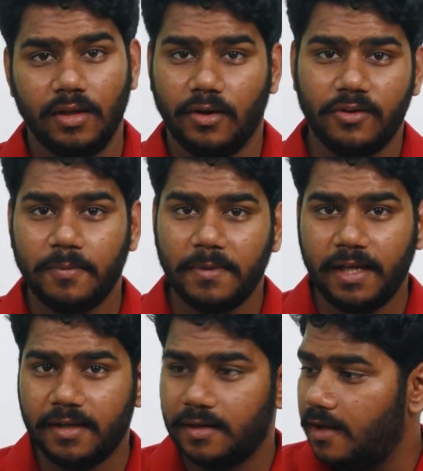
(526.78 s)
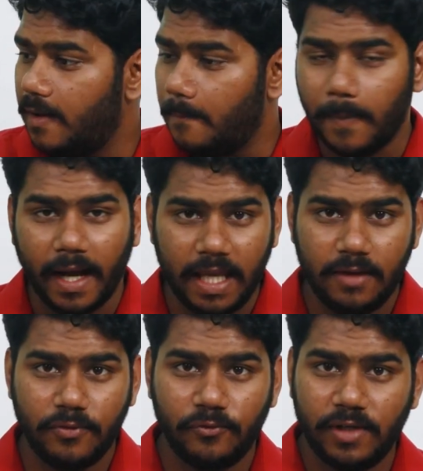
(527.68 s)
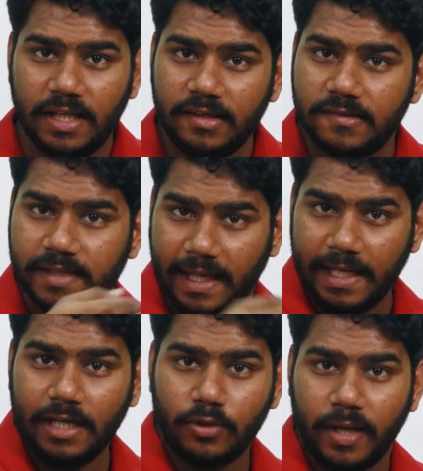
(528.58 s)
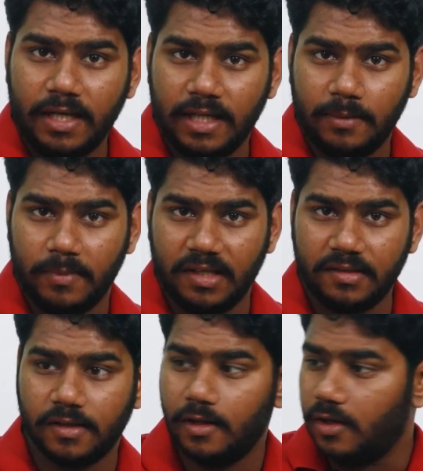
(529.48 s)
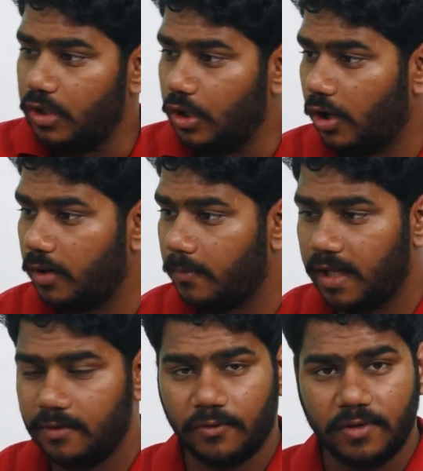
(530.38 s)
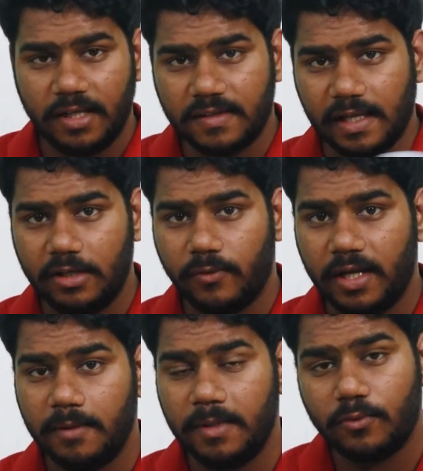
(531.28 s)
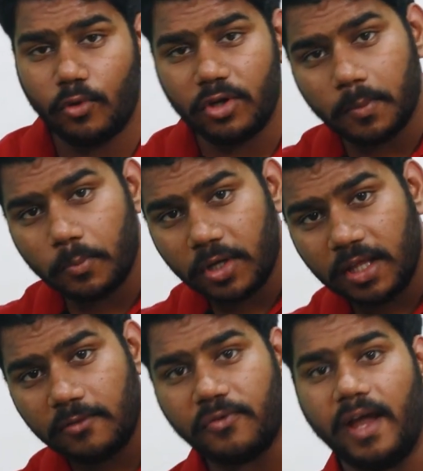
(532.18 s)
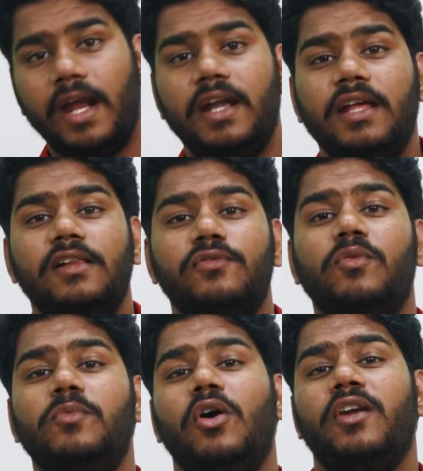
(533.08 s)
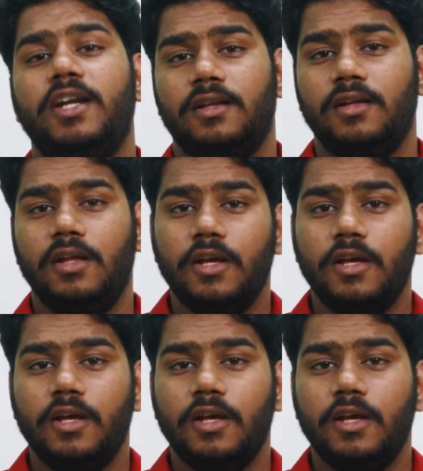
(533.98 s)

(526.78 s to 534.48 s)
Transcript: Concept clear? Buying 15, selling 20 means you're buying 15, selling 20 means what? You're putting 5 articles from your end.